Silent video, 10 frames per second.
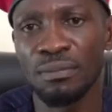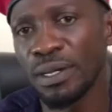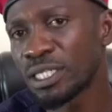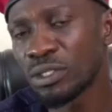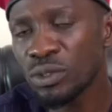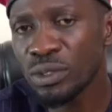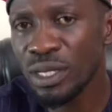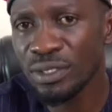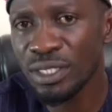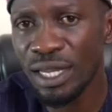But in
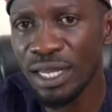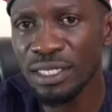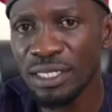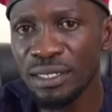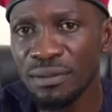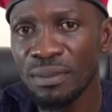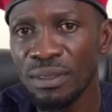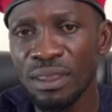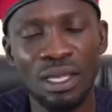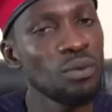2018,
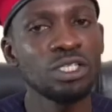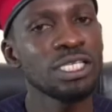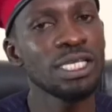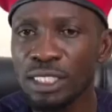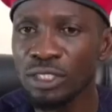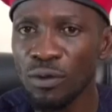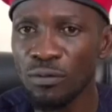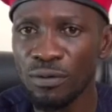he was kicked off